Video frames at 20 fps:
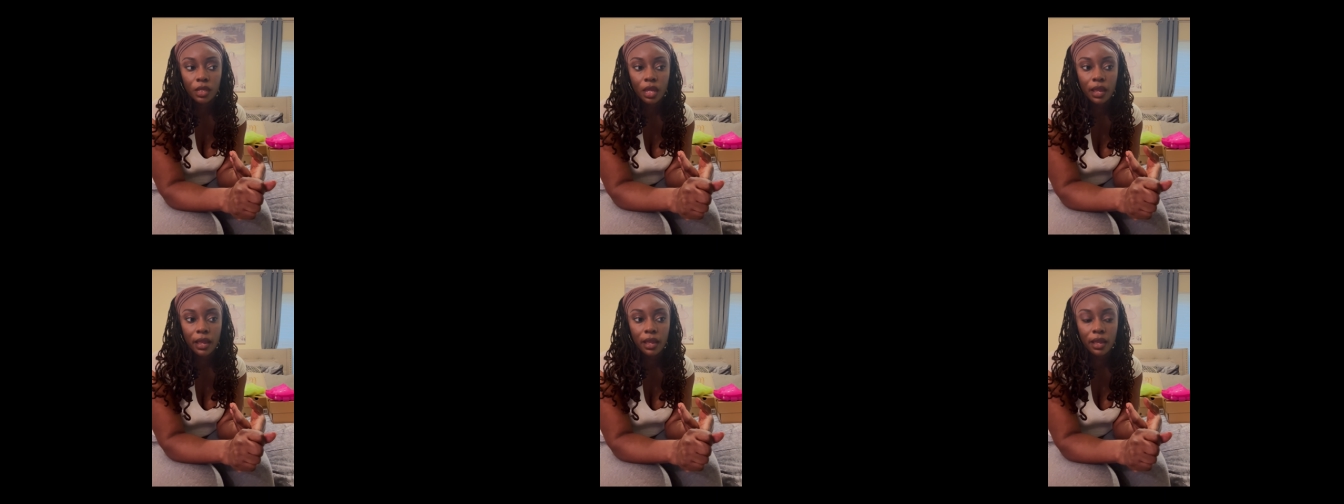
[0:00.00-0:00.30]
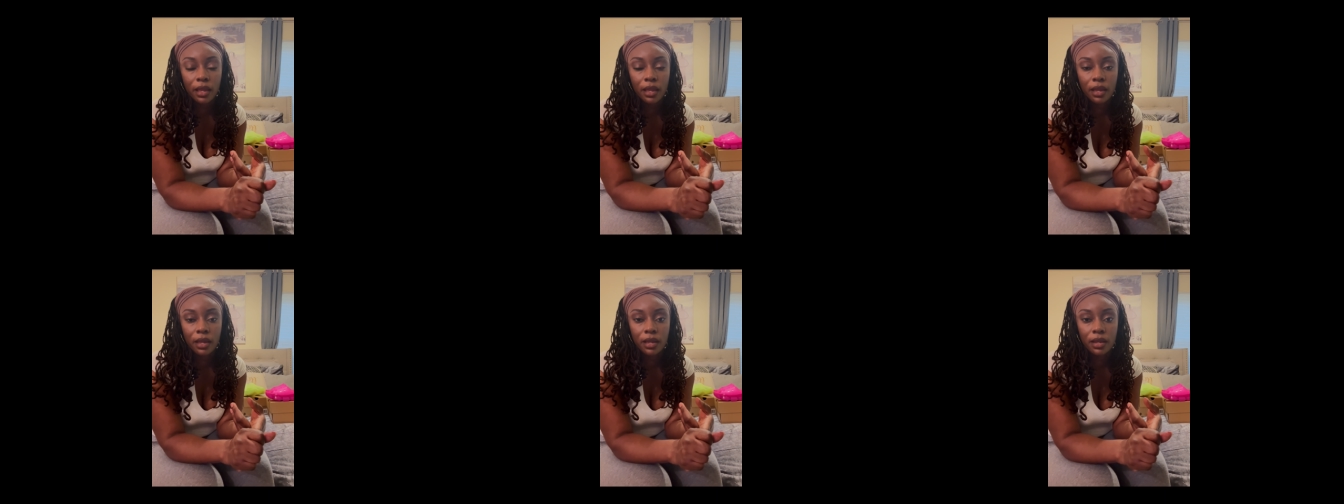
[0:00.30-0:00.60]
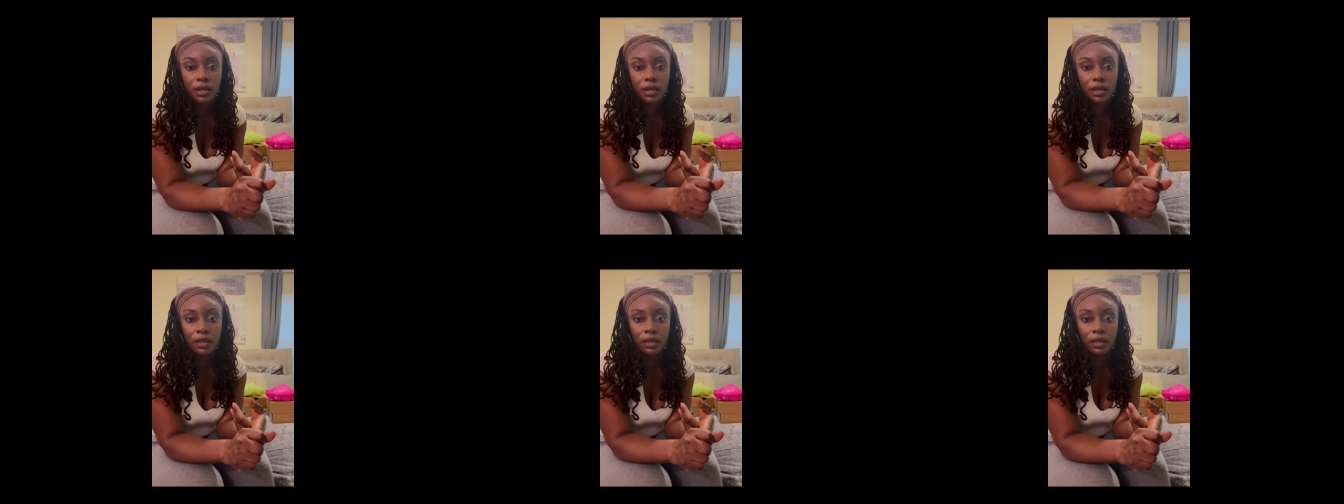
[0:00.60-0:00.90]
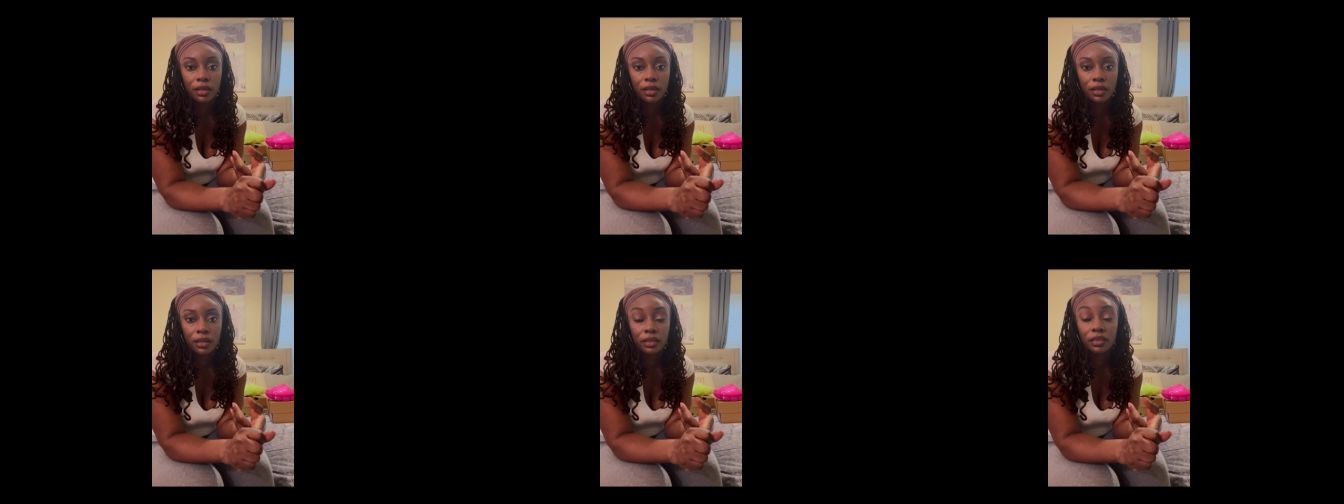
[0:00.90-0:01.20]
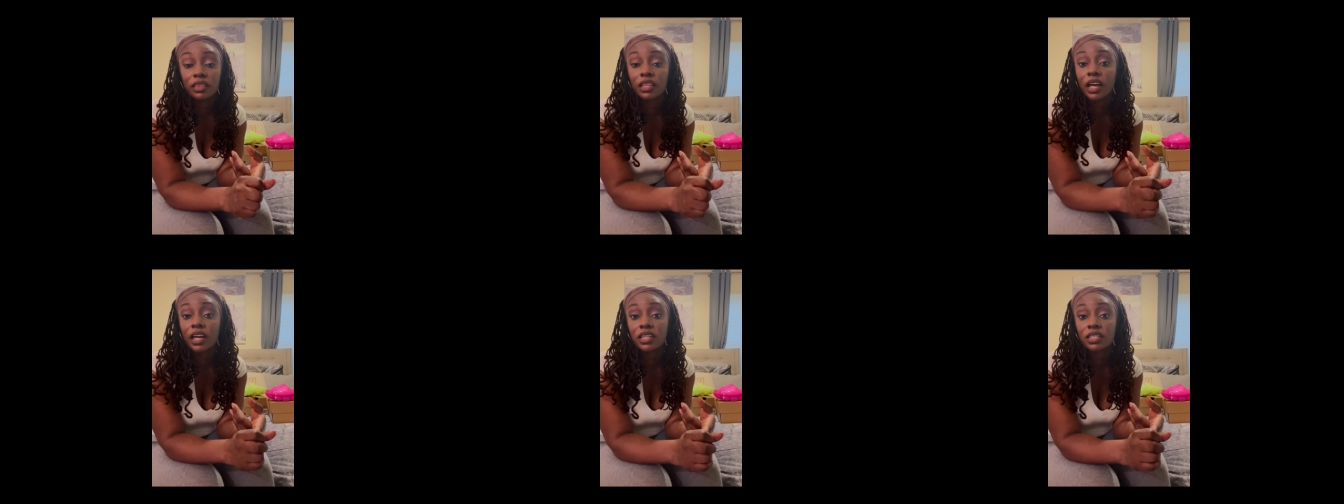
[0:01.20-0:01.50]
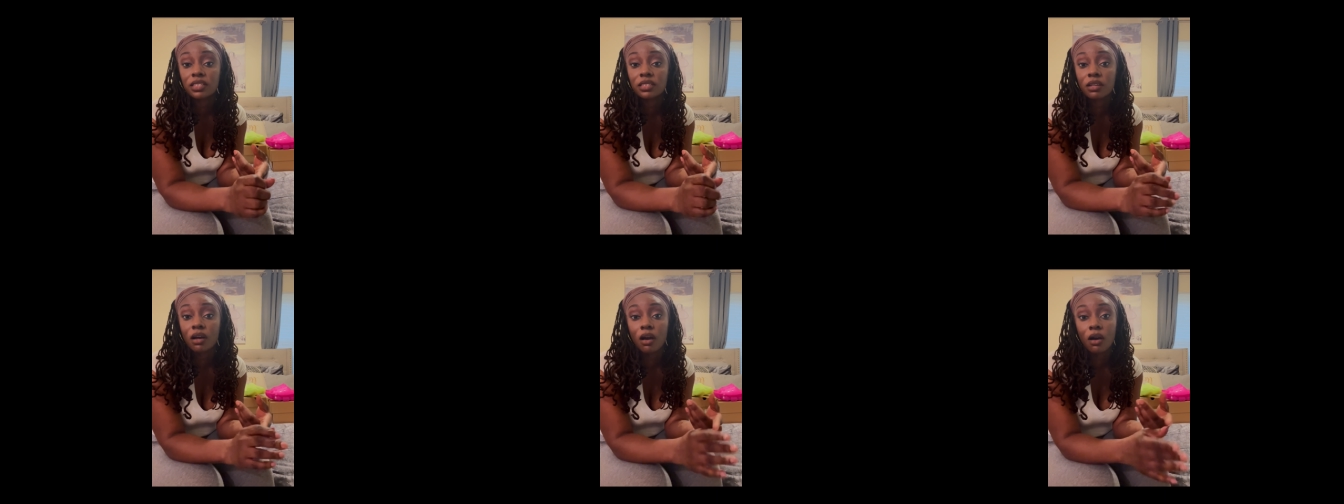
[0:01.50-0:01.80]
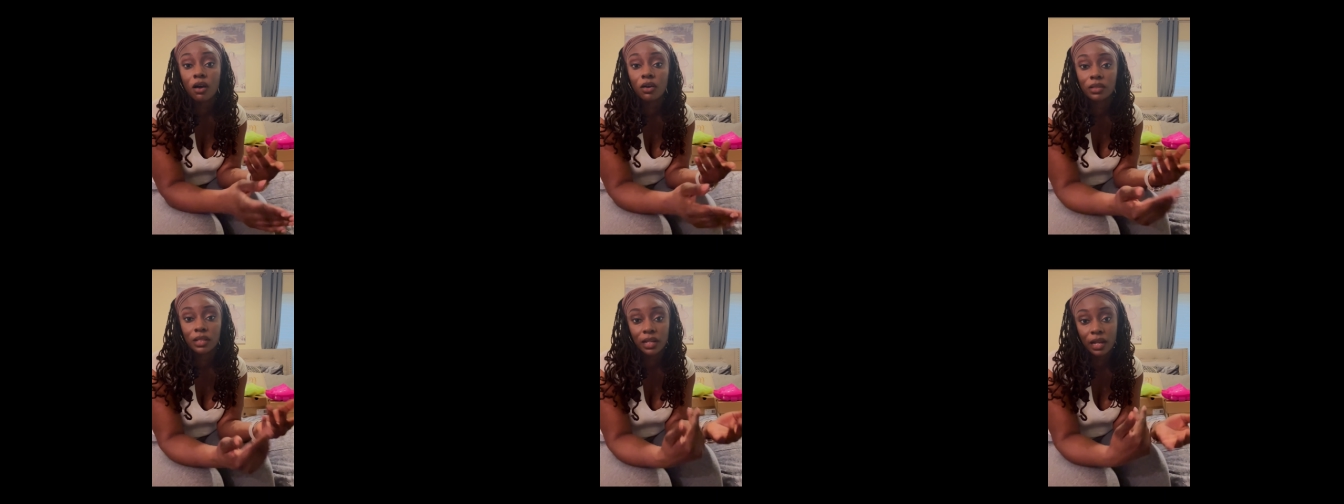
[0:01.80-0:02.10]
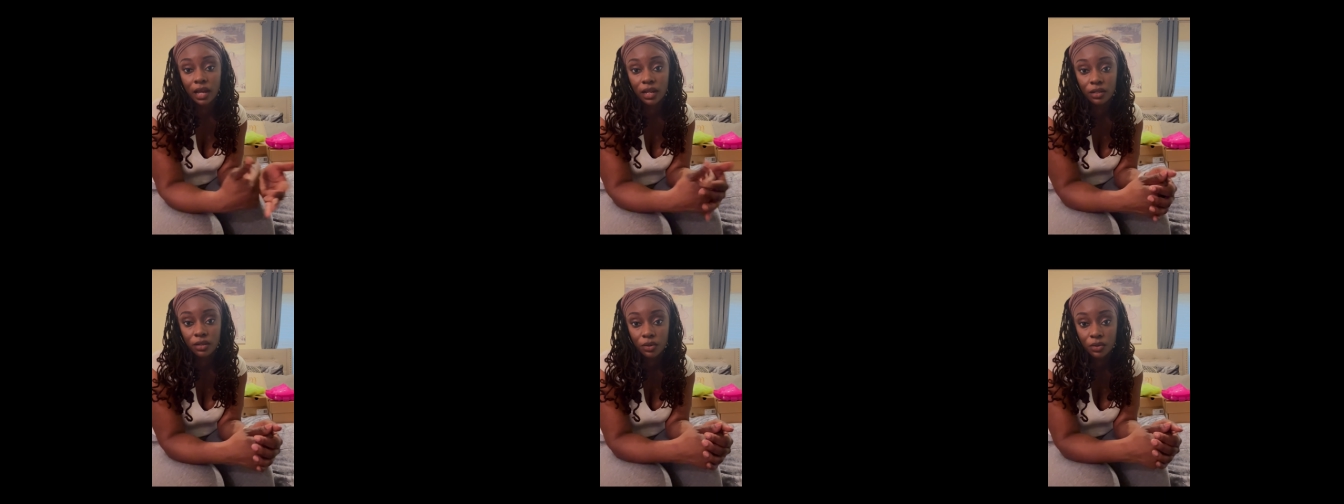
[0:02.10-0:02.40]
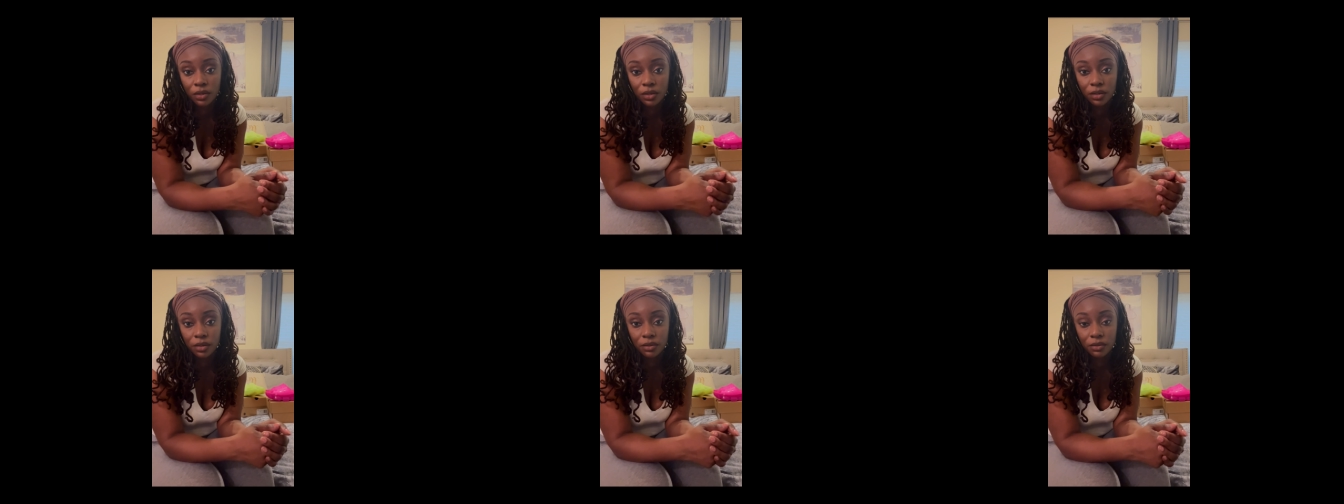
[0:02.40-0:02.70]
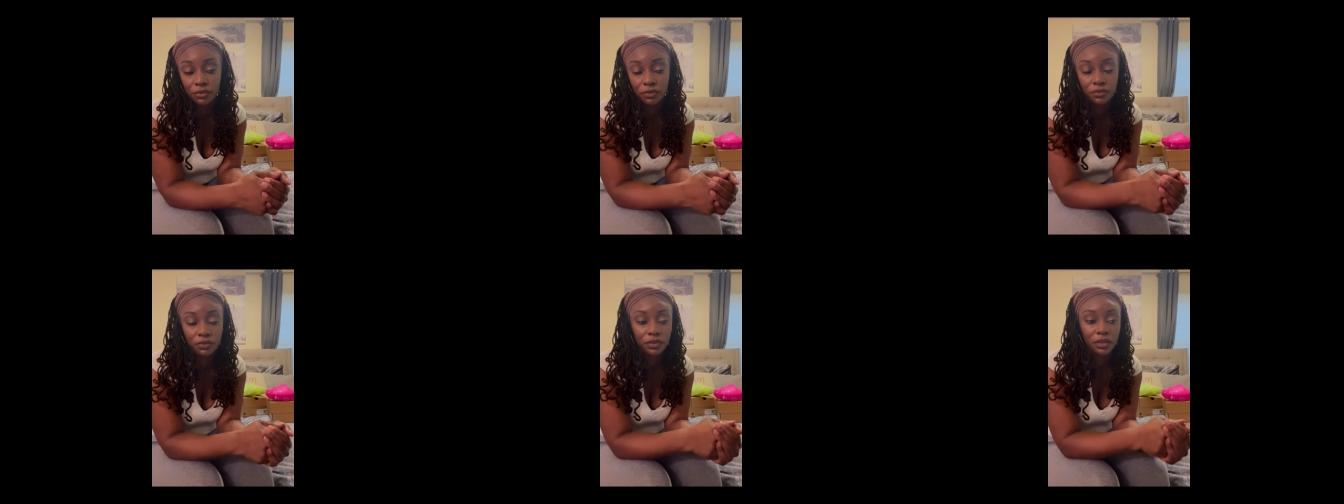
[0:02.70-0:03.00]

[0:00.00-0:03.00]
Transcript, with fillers: And that's all that I know of.